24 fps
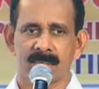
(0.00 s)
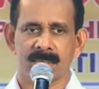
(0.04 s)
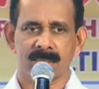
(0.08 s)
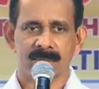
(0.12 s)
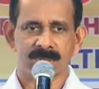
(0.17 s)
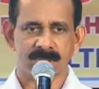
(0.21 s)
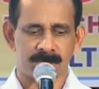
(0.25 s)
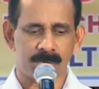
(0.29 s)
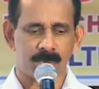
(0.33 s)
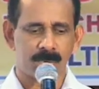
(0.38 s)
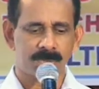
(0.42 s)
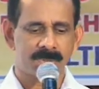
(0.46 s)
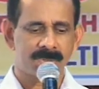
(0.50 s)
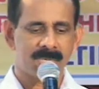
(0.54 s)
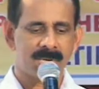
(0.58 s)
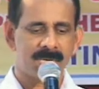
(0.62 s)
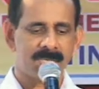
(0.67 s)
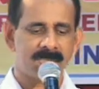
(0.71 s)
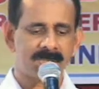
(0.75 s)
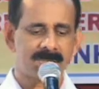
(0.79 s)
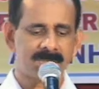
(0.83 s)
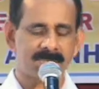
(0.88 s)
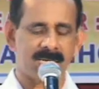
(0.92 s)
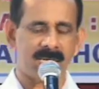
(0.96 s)
Suppose
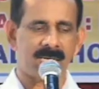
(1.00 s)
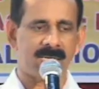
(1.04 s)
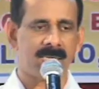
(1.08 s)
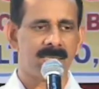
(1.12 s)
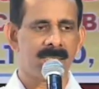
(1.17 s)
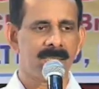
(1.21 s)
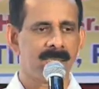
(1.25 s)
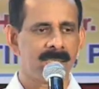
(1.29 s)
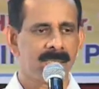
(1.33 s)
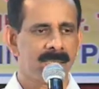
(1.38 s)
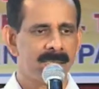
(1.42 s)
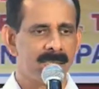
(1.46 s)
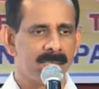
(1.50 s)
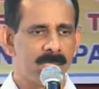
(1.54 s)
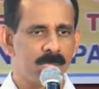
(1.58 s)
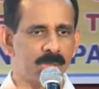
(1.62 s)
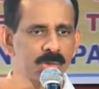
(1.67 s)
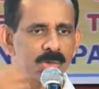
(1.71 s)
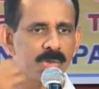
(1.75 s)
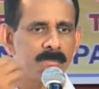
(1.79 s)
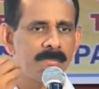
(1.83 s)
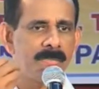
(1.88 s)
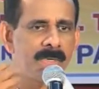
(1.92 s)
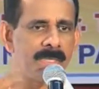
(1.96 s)
that child
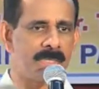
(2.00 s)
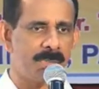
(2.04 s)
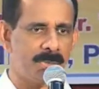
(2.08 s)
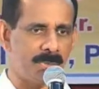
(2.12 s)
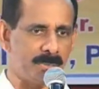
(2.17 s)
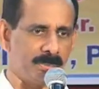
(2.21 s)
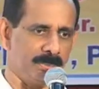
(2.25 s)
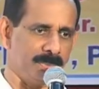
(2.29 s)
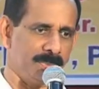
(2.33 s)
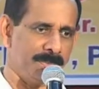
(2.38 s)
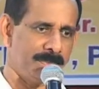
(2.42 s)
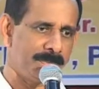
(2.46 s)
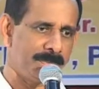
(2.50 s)
disobey you.